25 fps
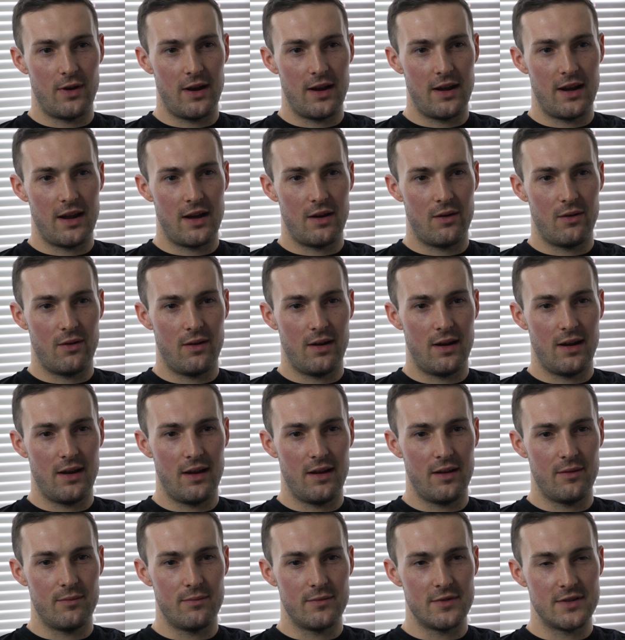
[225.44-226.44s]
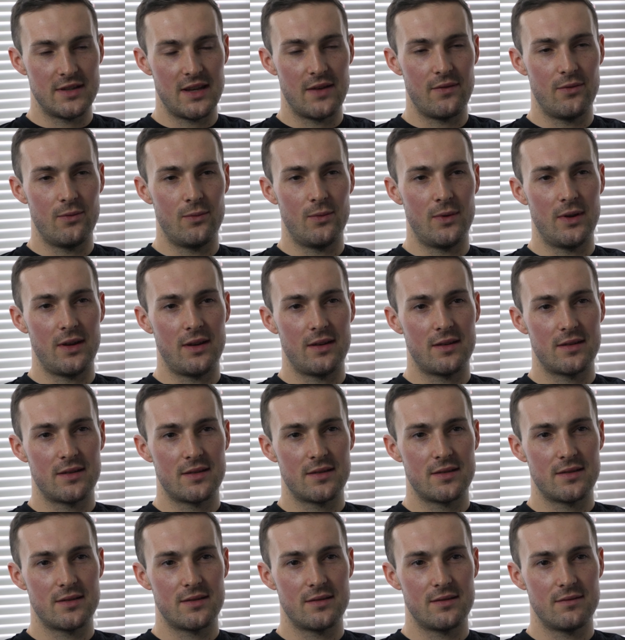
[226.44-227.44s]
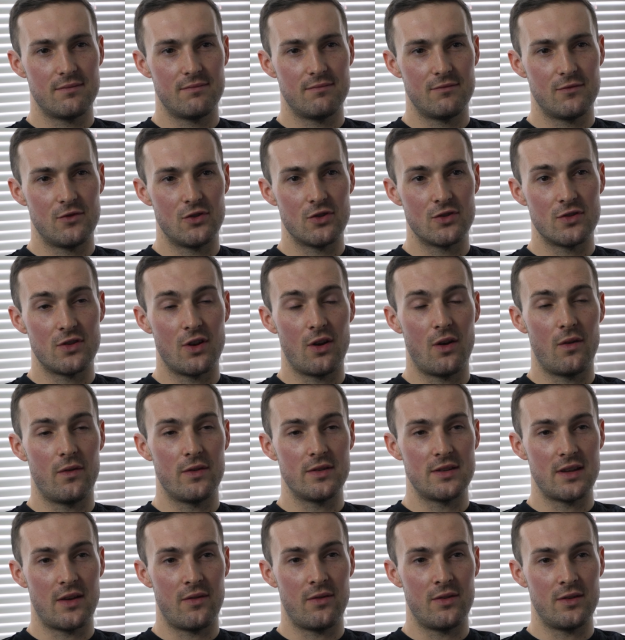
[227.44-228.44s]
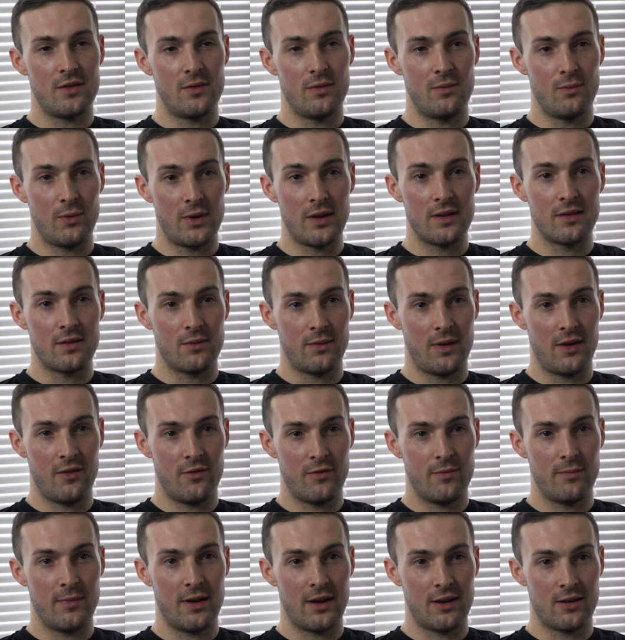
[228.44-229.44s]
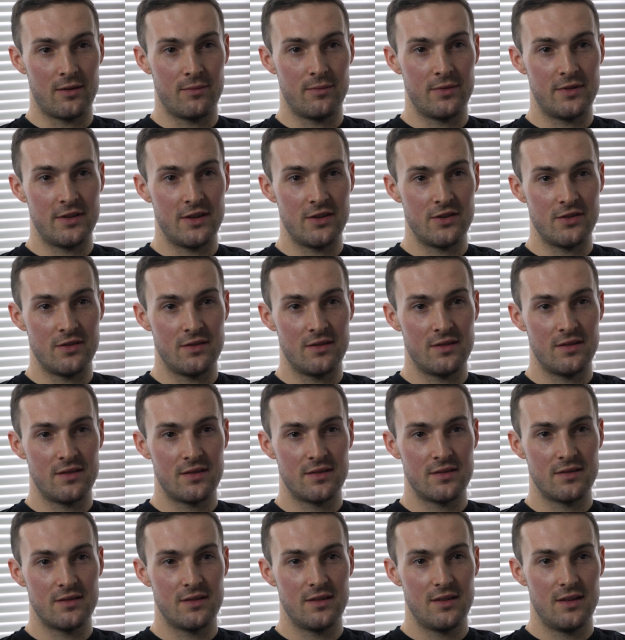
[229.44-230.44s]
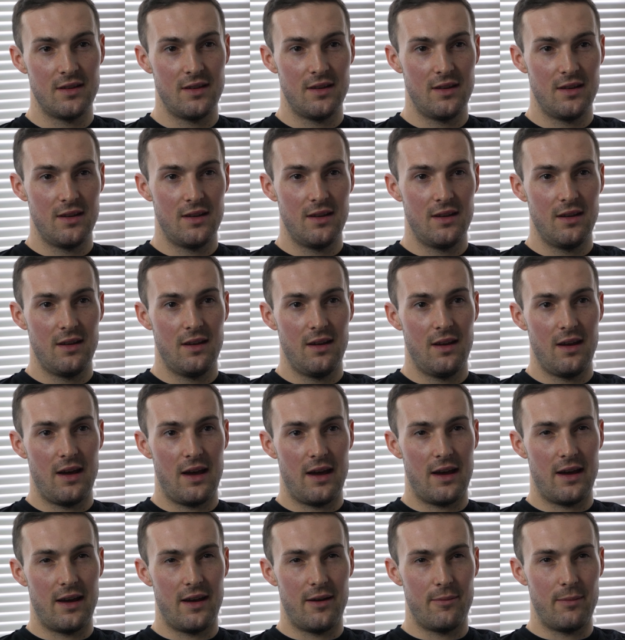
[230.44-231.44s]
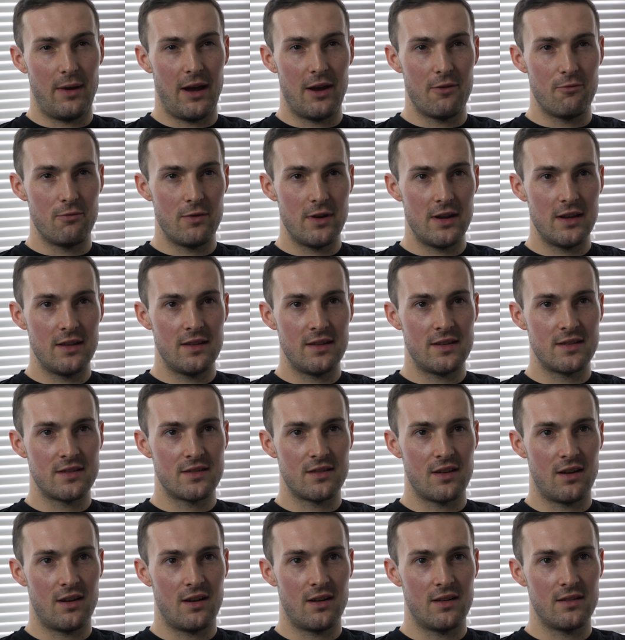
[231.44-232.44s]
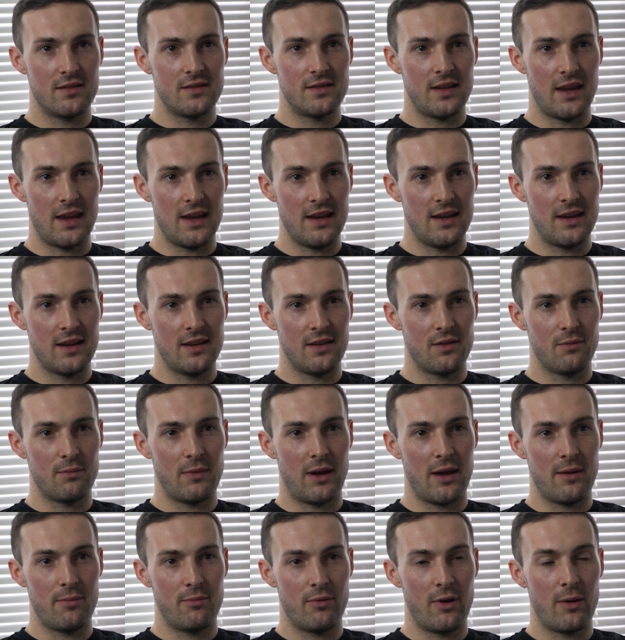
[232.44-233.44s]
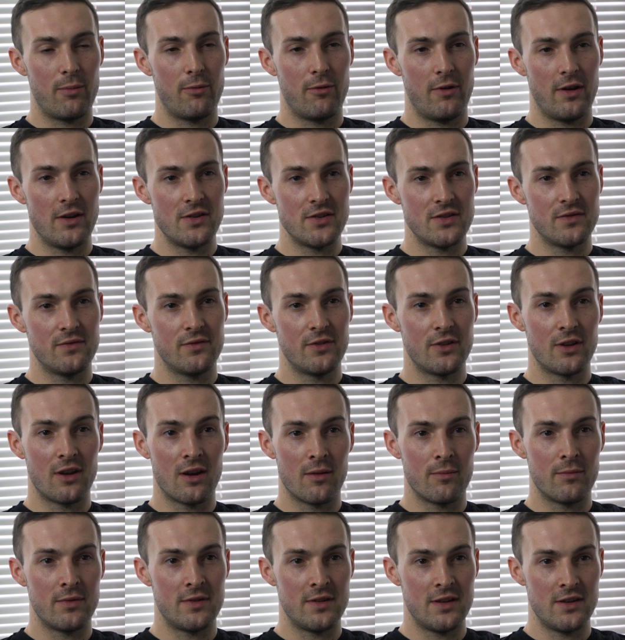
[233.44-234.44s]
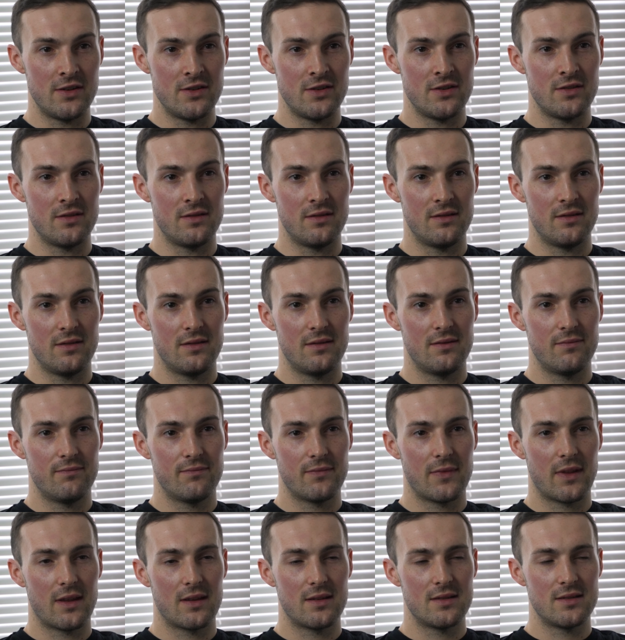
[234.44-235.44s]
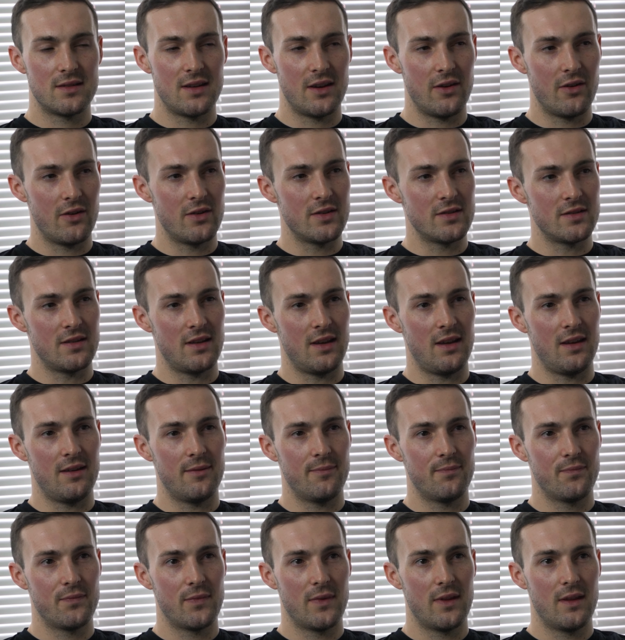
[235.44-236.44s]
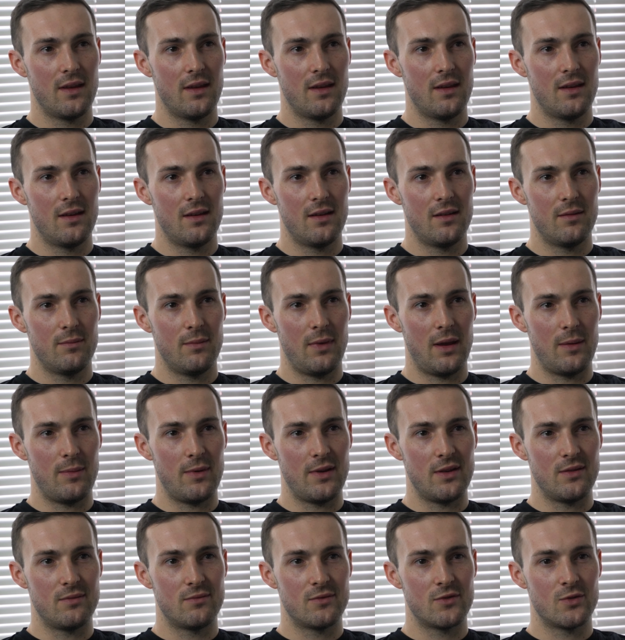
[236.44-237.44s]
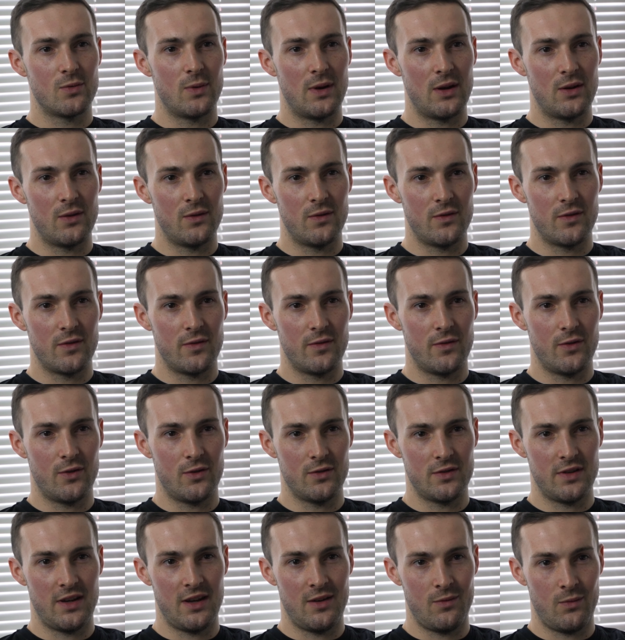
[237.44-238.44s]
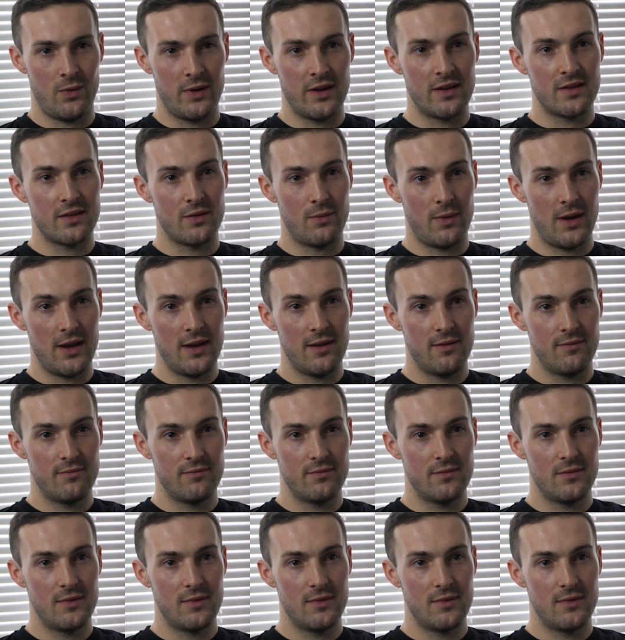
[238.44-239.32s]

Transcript: right now I am seven weeks, just over seven weeks away from my competitions. Um, I really start taking my preparation for the competition seriously maybe 12 to 14 weeks away.